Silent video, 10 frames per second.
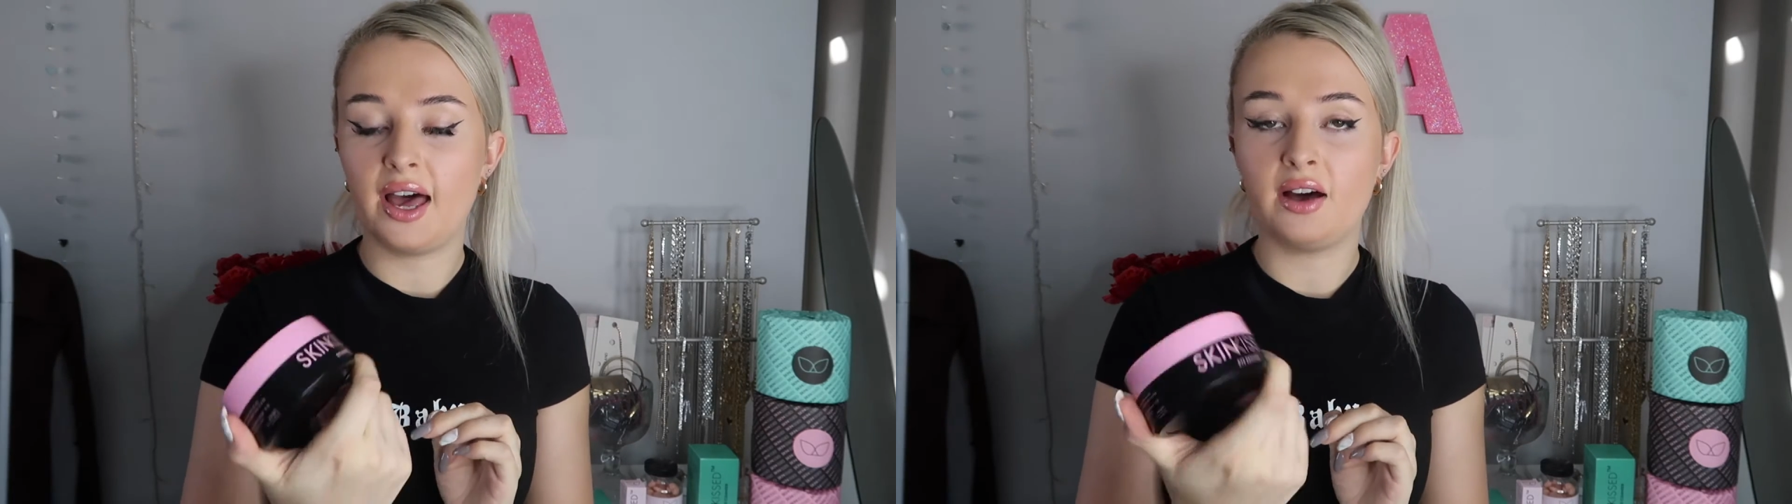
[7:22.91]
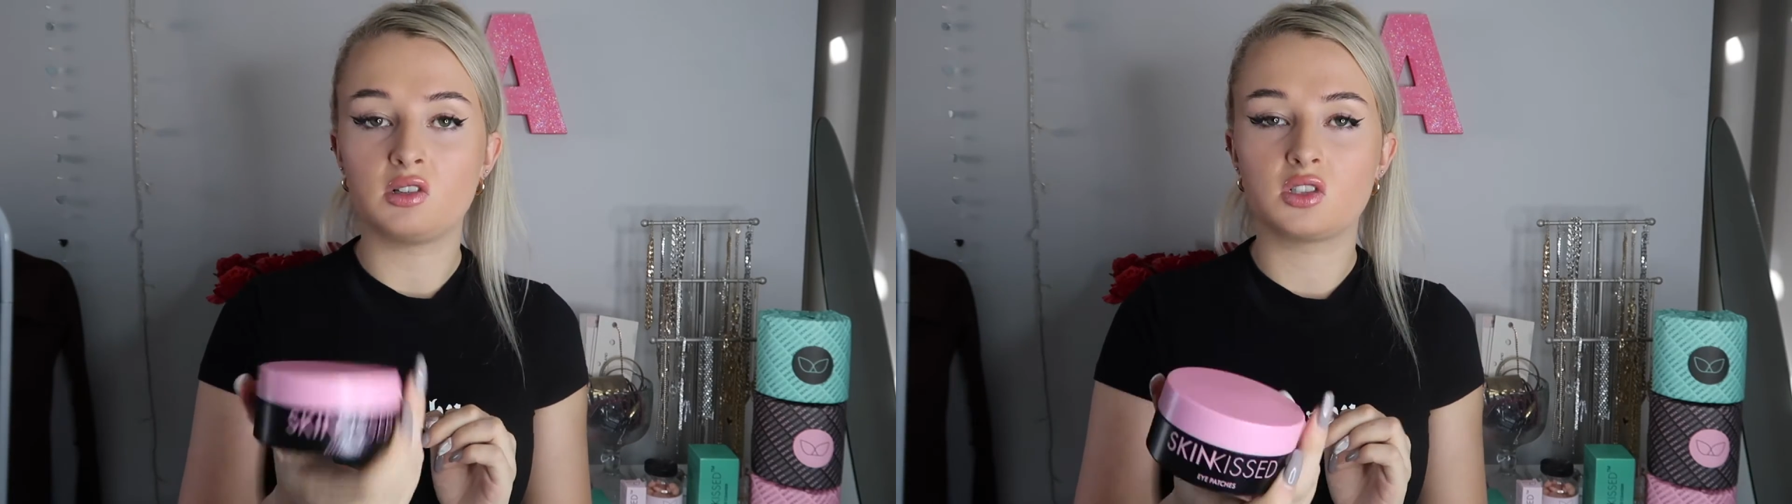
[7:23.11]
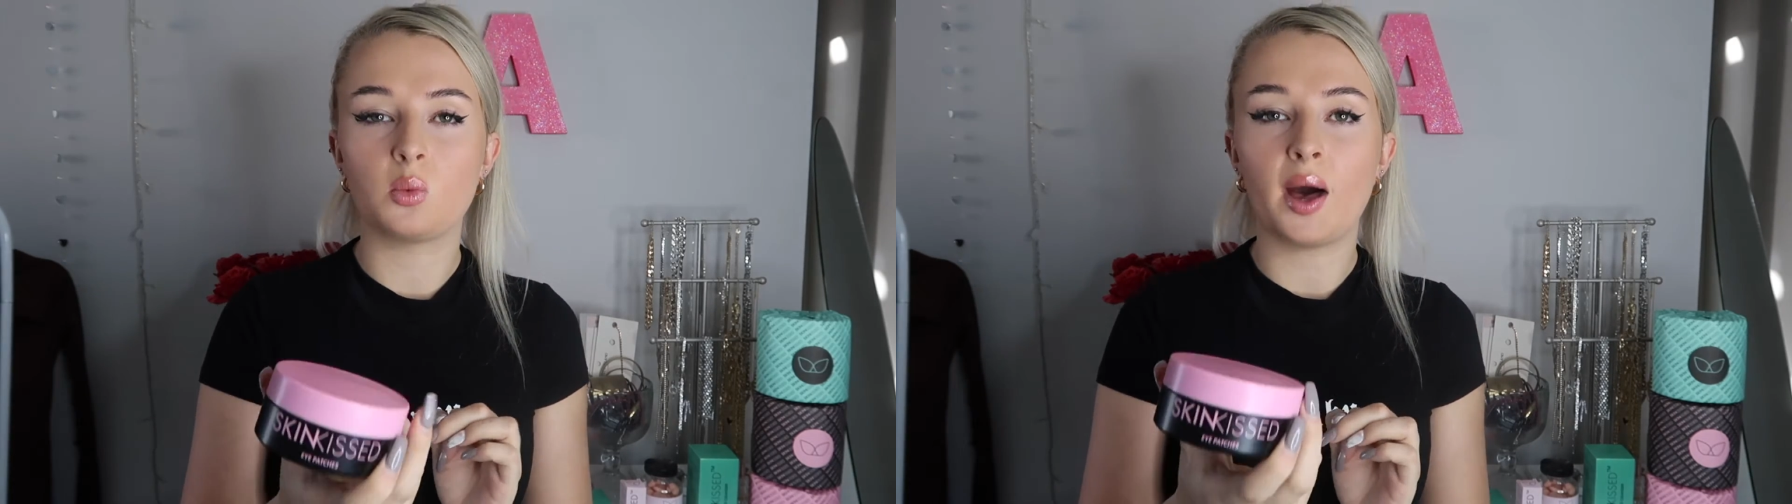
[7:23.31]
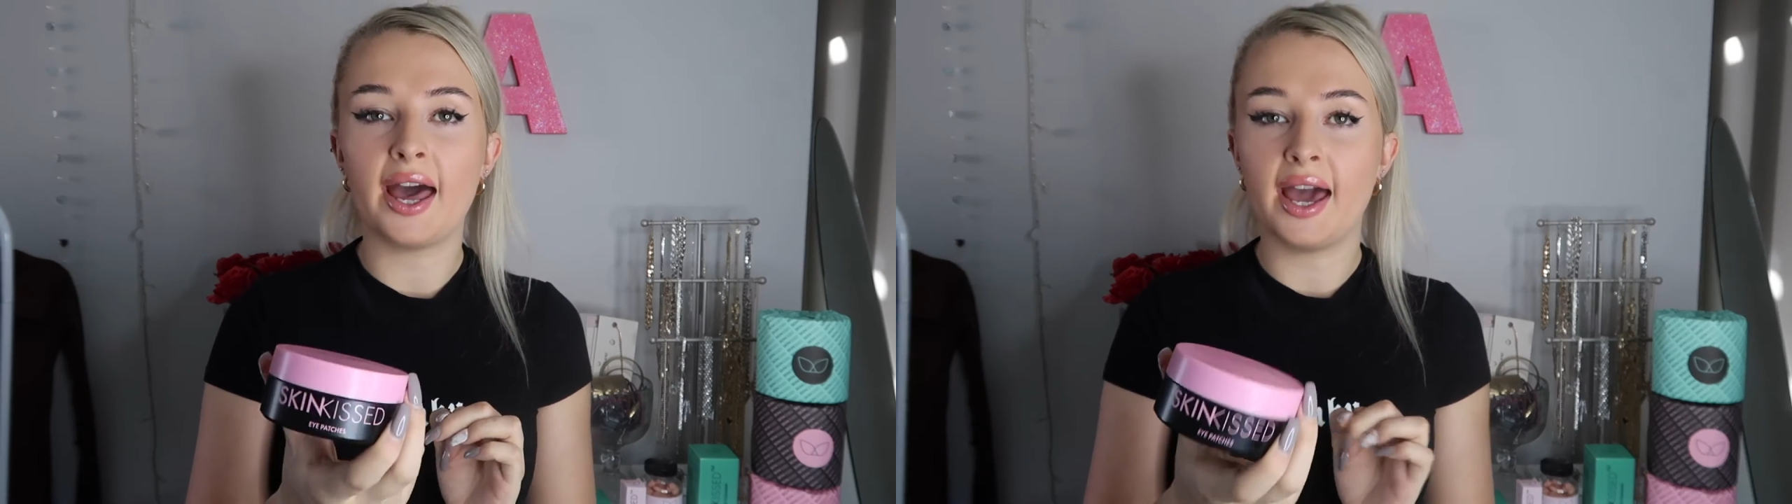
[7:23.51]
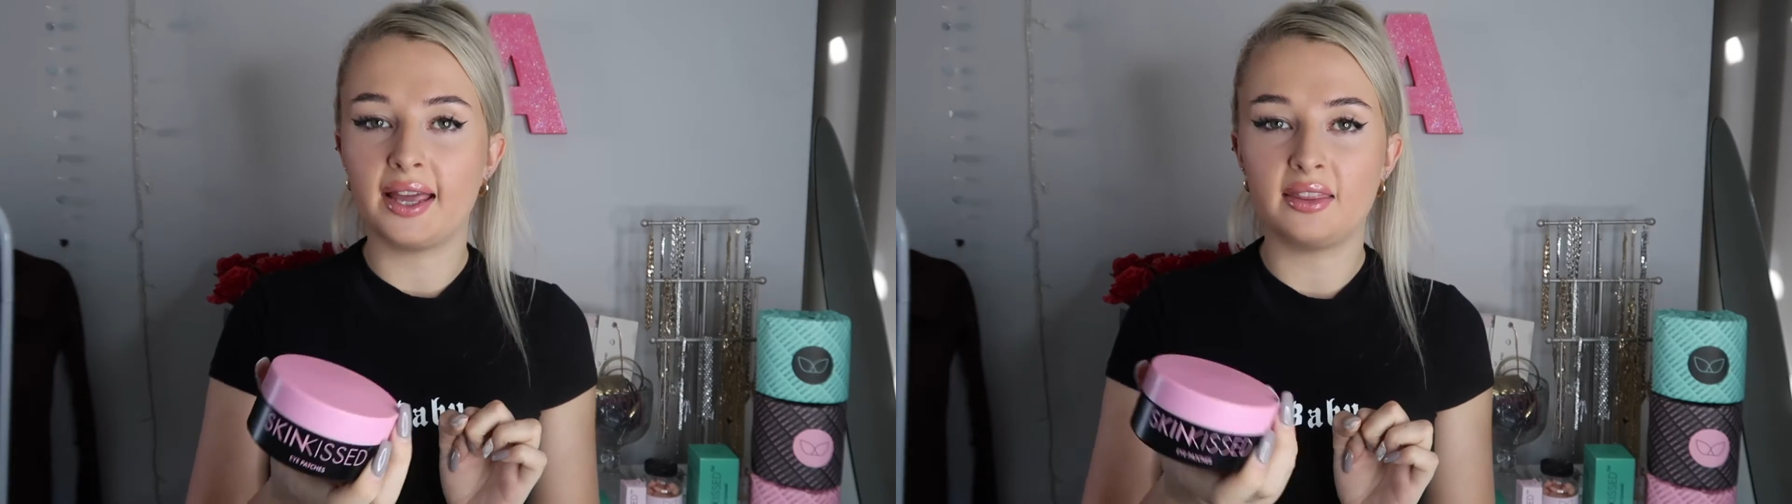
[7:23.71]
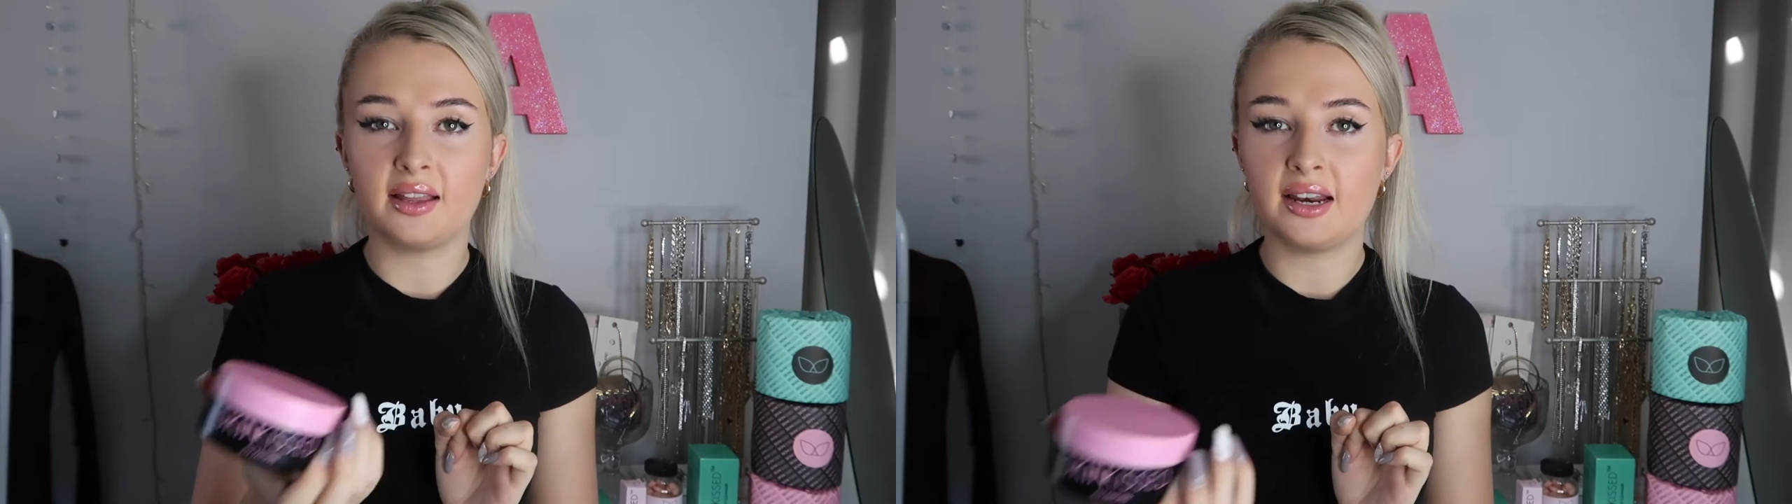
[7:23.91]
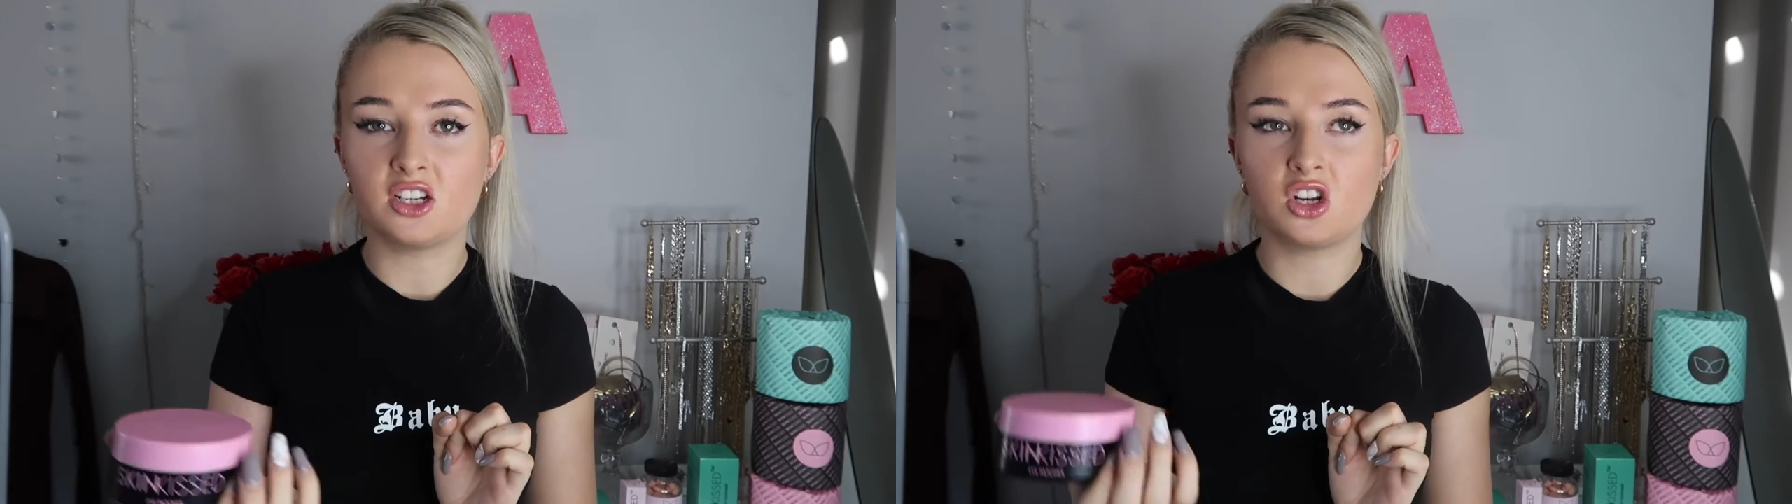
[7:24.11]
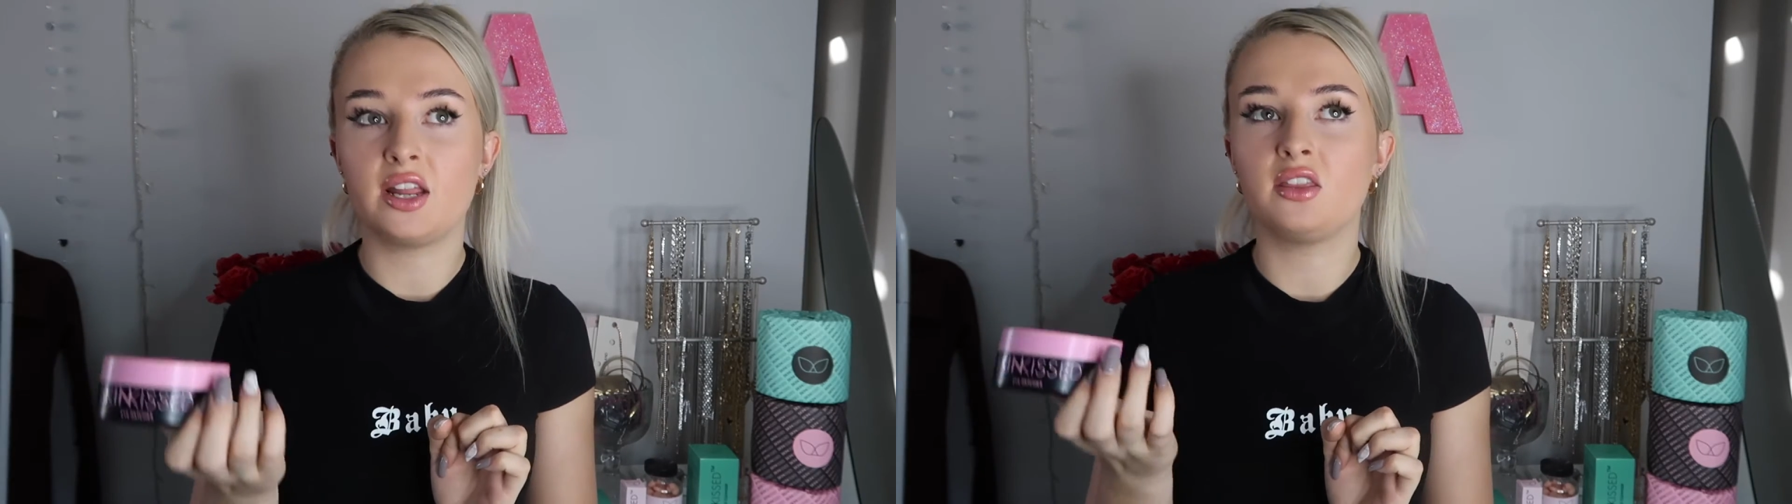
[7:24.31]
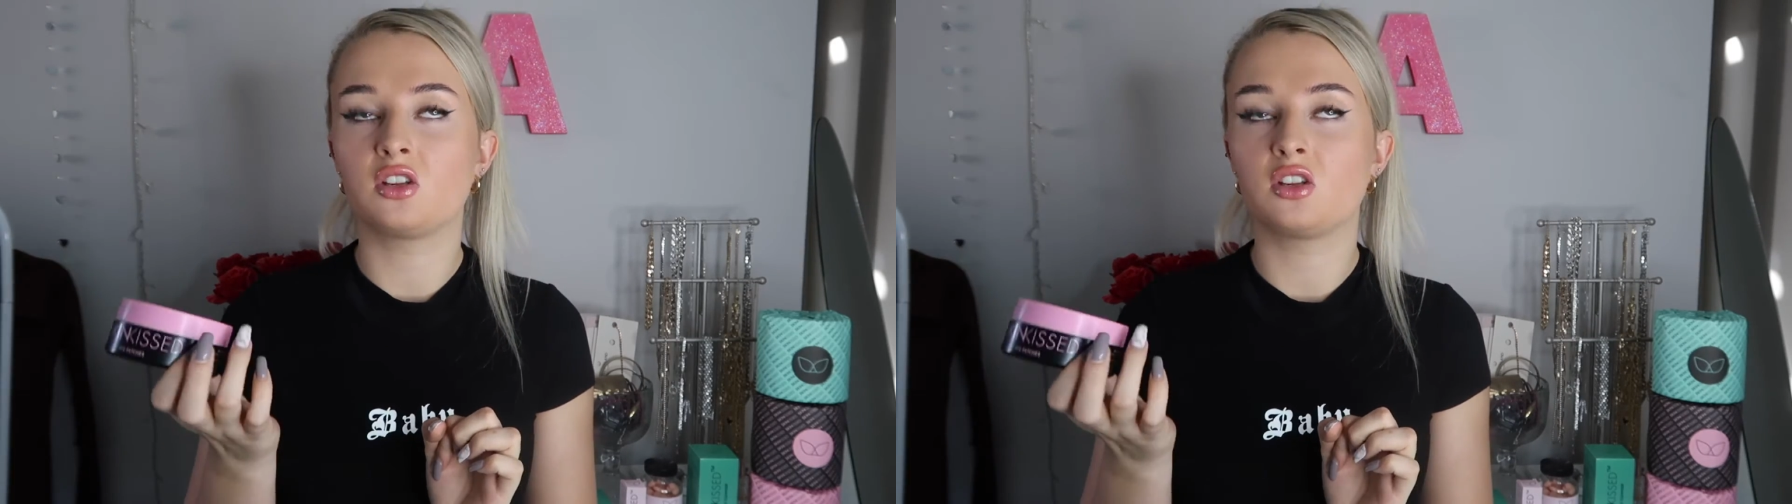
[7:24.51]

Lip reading: elsewhere and they're literally in